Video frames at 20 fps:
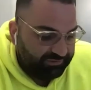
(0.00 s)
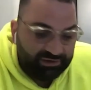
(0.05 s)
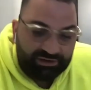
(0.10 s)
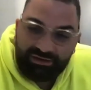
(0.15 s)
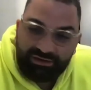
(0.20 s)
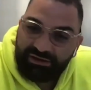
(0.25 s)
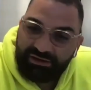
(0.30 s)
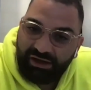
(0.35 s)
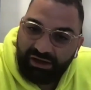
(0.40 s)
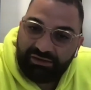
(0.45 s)

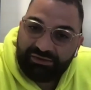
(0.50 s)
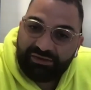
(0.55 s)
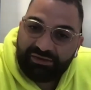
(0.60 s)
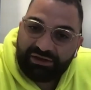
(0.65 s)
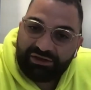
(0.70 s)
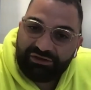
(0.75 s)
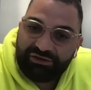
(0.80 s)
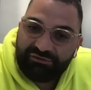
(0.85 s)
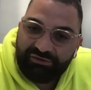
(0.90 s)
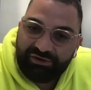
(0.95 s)
Farah. I
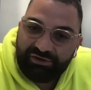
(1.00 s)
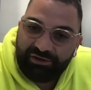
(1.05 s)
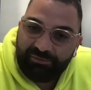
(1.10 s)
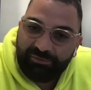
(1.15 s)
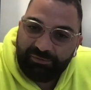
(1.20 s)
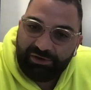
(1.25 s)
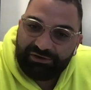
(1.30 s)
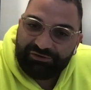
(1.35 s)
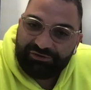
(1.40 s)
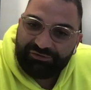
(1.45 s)
thank you very
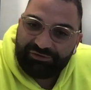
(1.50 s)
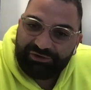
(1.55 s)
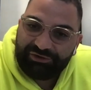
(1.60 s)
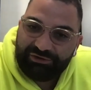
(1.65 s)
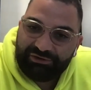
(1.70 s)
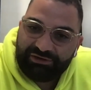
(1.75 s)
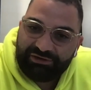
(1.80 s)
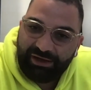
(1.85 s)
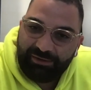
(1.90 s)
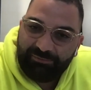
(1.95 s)
much for
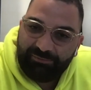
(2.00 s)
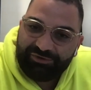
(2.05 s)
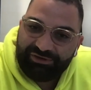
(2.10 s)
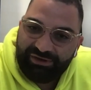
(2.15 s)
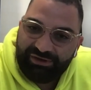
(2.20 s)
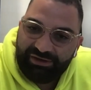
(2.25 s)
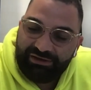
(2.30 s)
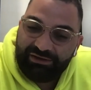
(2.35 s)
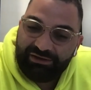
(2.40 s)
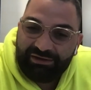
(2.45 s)
your time
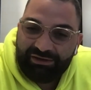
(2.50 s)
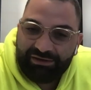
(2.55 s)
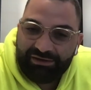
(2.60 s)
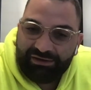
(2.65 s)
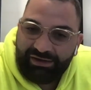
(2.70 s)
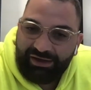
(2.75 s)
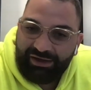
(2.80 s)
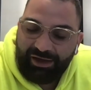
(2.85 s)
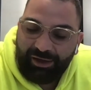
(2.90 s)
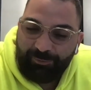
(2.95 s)
today.
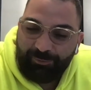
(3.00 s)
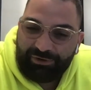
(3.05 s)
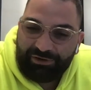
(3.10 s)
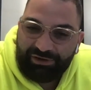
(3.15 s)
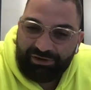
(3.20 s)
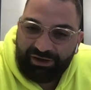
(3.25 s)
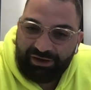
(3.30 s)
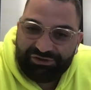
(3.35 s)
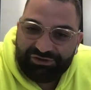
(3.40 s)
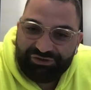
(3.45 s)
I'm going
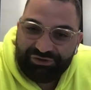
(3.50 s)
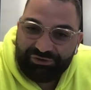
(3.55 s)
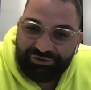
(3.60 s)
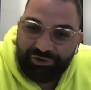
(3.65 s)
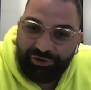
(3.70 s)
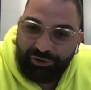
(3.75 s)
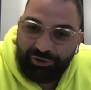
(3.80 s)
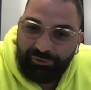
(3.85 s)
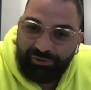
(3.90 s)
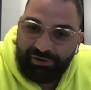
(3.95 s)
to let you
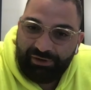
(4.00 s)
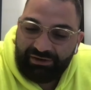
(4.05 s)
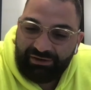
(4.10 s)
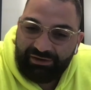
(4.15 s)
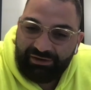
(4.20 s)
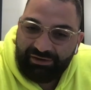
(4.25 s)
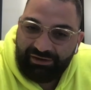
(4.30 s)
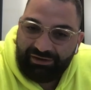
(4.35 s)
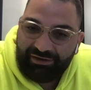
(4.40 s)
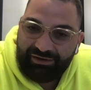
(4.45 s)
go
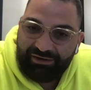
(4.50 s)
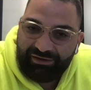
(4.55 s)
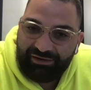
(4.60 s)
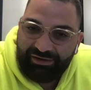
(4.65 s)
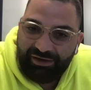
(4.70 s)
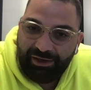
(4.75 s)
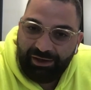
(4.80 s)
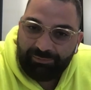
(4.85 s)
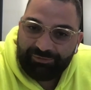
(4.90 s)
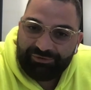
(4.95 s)
and
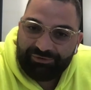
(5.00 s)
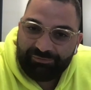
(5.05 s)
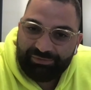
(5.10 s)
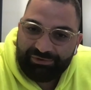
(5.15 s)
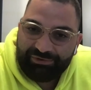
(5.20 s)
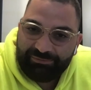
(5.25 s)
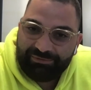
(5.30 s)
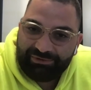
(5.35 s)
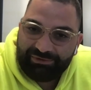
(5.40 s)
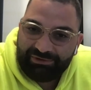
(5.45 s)
help some
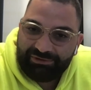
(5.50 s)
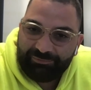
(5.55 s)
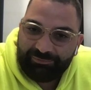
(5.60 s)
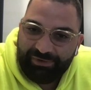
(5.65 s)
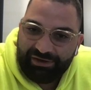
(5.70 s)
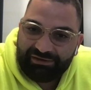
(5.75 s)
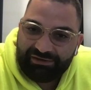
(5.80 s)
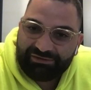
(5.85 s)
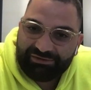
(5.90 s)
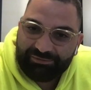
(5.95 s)
people
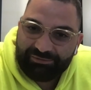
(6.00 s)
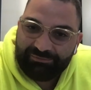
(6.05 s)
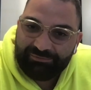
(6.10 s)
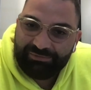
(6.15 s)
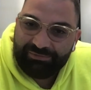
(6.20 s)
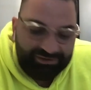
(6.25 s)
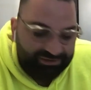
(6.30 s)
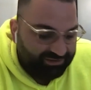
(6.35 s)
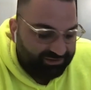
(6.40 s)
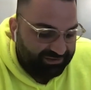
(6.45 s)
make some
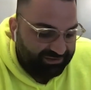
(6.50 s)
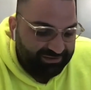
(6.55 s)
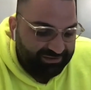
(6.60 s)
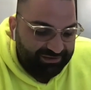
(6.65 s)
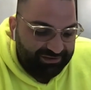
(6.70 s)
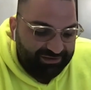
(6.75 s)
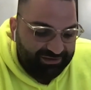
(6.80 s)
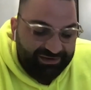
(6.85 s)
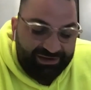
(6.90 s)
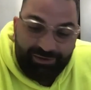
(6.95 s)

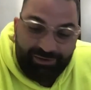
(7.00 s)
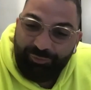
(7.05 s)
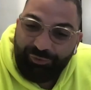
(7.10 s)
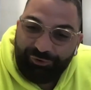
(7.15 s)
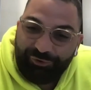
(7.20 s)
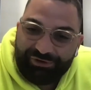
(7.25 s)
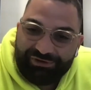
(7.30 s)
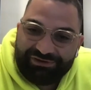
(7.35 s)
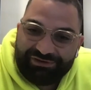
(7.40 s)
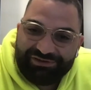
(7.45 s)

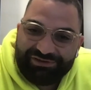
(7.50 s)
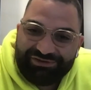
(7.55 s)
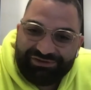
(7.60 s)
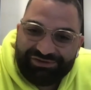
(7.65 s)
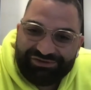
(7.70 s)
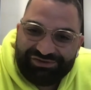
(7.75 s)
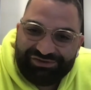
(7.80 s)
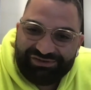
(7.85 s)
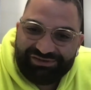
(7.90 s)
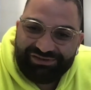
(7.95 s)
important
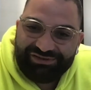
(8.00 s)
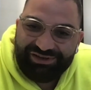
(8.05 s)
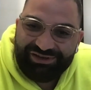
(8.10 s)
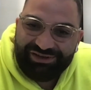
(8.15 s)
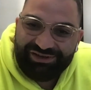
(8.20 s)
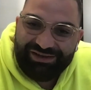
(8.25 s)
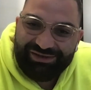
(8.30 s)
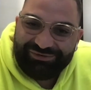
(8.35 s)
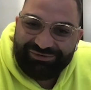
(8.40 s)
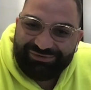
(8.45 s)
decisions in
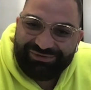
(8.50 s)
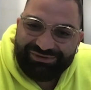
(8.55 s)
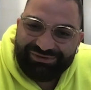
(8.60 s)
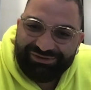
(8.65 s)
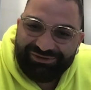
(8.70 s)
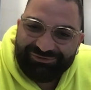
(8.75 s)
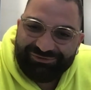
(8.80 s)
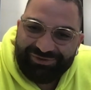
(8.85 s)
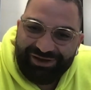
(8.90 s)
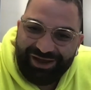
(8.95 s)
their life.
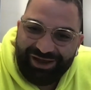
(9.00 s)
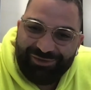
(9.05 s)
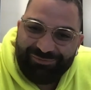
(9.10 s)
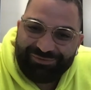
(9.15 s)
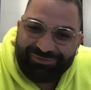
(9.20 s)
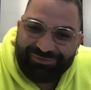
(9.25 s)
I